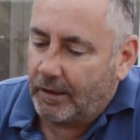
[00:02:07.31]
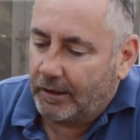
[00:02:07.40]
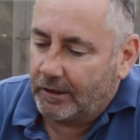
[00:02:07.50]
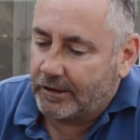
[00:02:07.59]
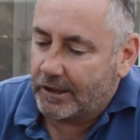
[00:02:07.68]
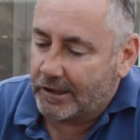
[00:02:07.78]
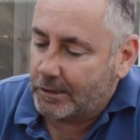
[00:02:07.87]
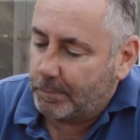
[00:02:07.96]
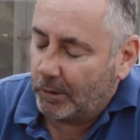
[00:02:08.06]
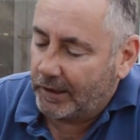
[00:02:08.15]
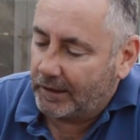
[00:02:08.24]
And at this
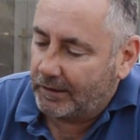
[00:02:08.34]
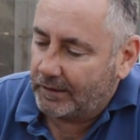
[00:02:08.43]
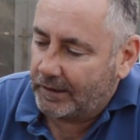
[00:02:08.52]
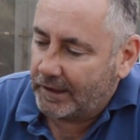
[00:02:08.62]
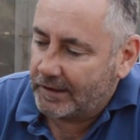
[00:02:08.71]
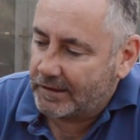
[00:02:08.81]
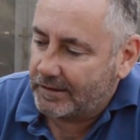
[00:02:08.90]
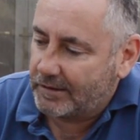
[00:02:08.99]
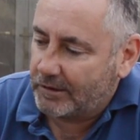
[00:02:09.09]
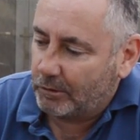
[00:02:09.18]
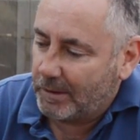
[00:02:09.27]
point, they
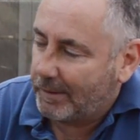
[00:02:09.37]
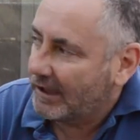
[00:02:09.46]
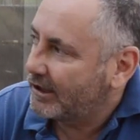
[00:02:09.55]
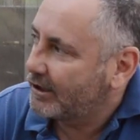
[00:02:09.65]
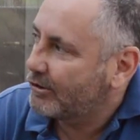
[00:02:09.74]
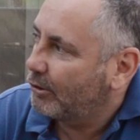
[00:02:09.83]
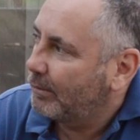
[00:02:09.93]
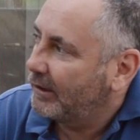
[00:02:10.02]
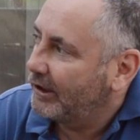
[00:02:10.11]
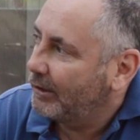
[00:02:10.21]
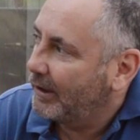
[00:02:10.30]
took me back to the
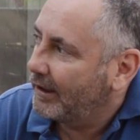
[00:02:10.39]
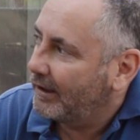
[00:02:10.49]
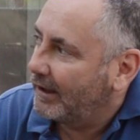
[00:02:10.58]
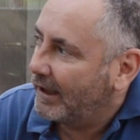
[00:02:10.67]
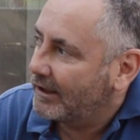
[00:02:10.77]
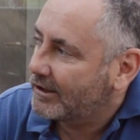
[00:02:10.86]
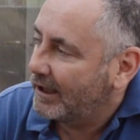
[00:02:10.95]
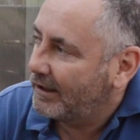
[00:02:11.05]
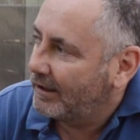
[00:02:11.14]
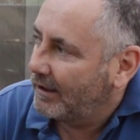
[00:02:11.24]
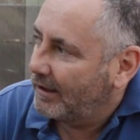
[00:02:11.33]
trauma unit and
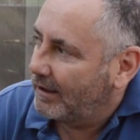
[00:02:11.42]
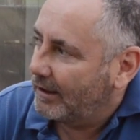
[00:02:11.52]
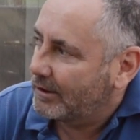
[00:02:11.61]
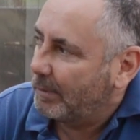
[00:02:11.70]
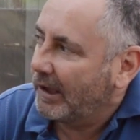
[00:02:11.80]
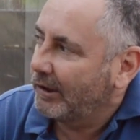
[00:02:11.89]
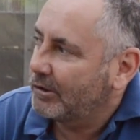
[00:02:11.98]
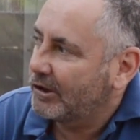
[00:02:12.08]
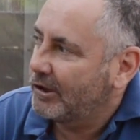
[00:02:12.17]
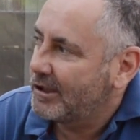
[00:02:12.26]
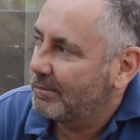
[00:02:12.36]
said a spinal
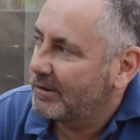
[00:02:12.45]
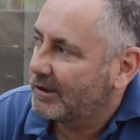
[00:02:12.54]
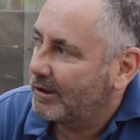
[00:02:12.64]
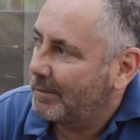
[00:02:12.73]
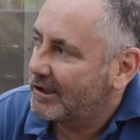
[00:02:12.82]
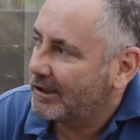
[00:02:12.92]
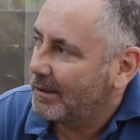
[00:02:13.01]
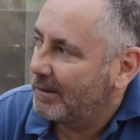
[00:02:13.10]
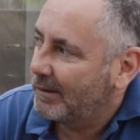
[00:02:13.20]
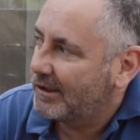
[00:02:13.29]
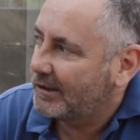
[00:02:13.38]
surgeon was coming to see
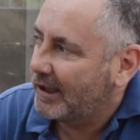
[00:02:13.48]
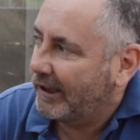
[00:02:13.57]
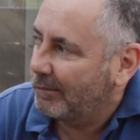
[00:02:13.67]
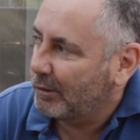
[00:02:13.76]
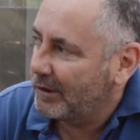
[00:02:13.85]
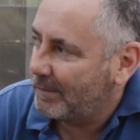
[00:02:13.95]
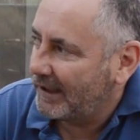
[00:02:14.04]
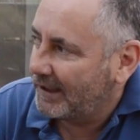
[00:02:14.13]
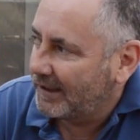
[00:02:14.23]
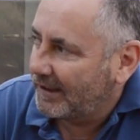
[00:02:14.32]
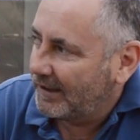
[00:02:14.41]
me, which kind of worried me.
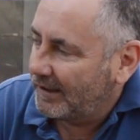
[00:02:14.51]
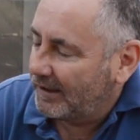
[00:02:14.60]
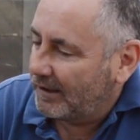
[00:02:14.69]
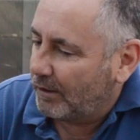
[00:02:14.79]
Mm-hmm.